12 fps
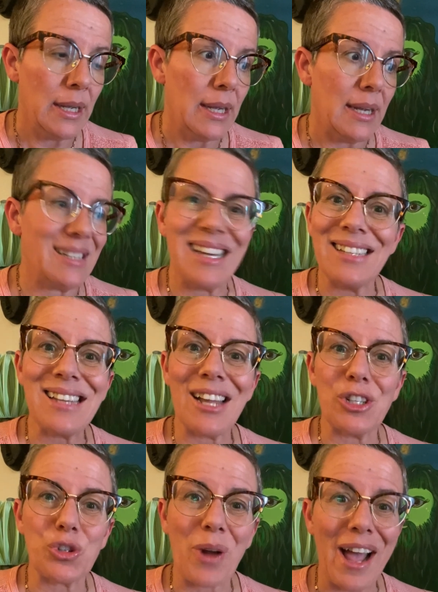it does not
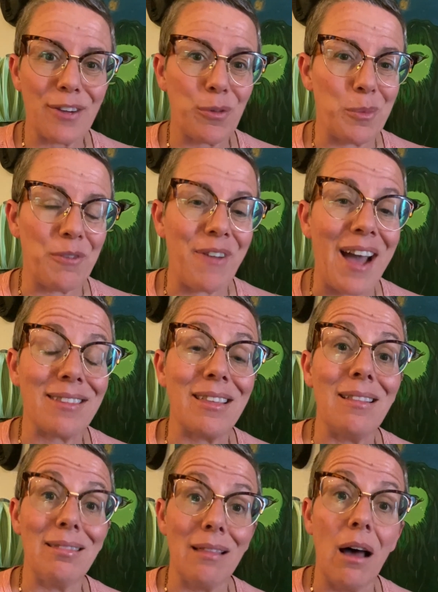detract from the fact
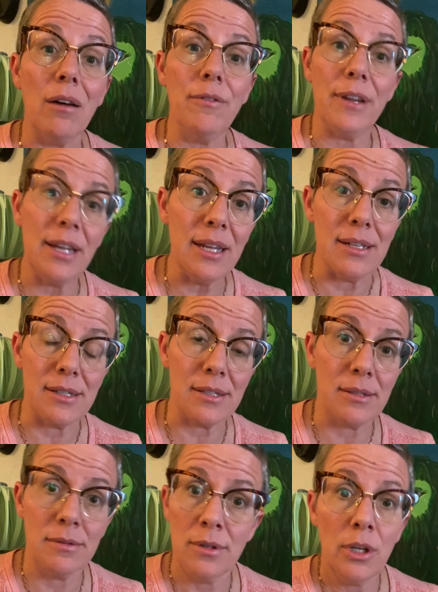that love
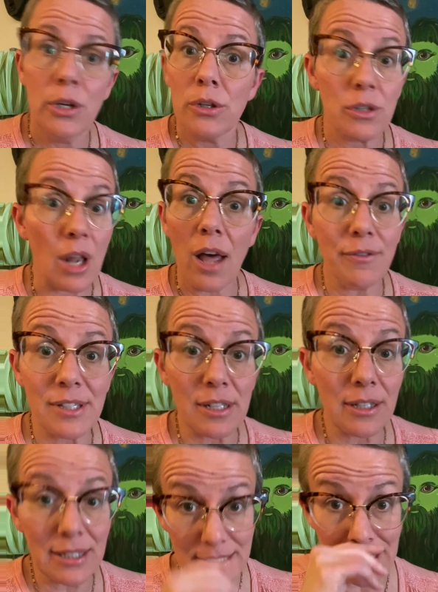is. Love still
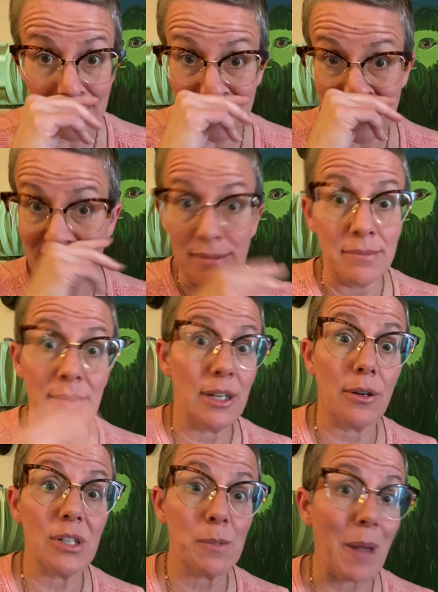exists,
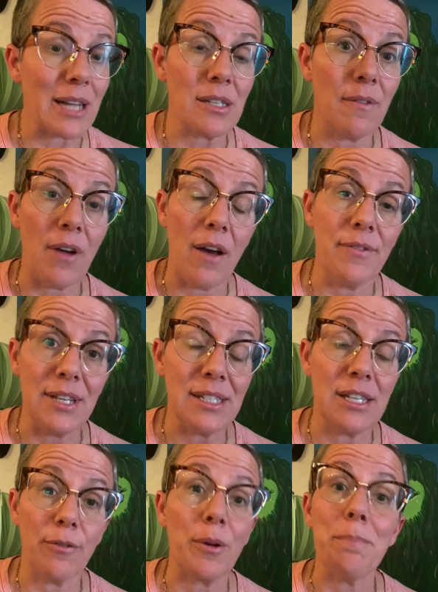irrespective of these
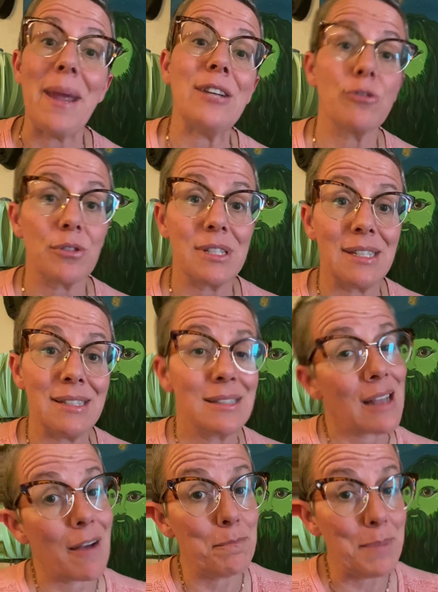different matrices
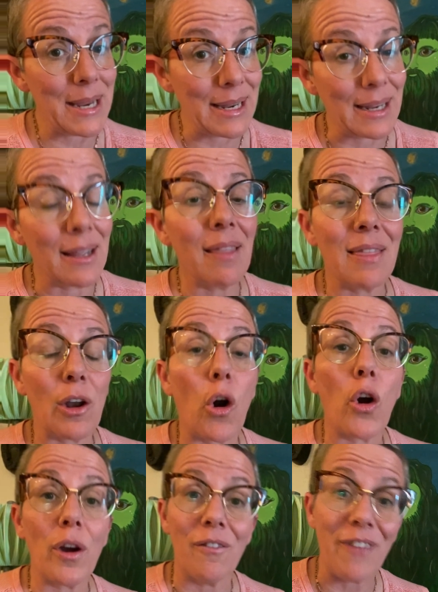of being that
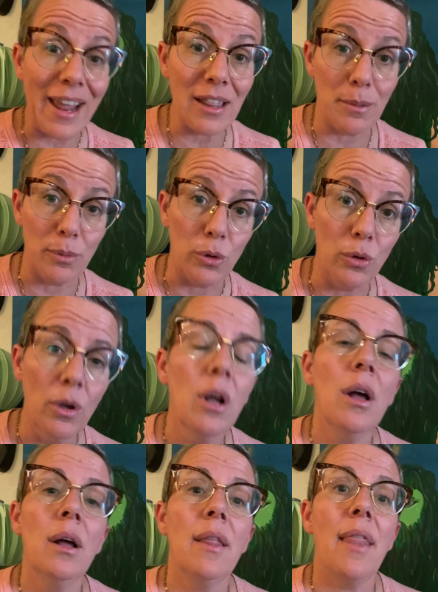are available
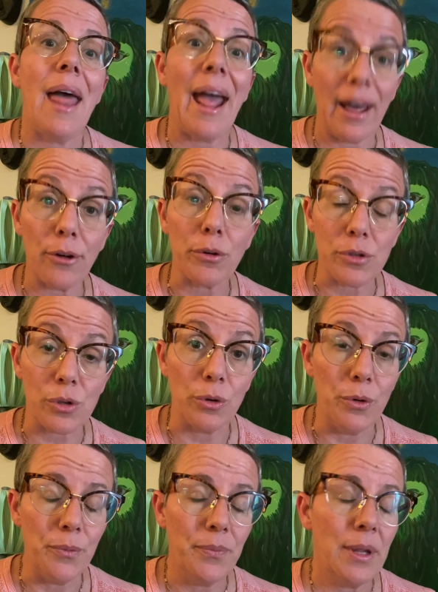at Earth
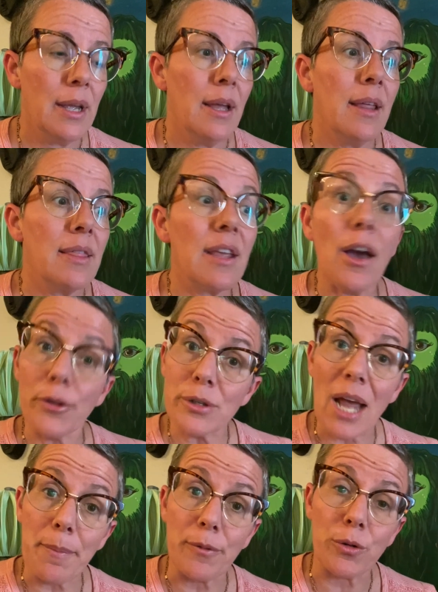School. The other
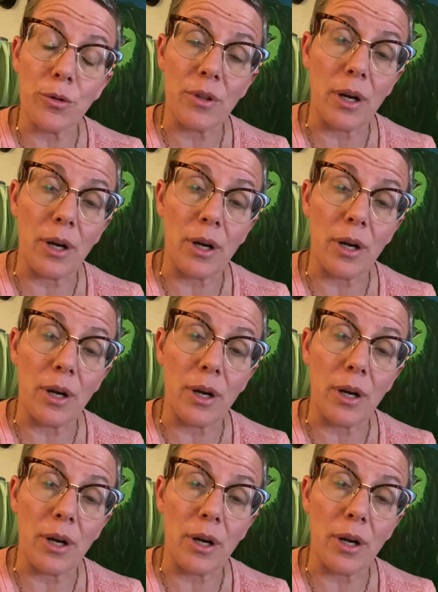type of truth that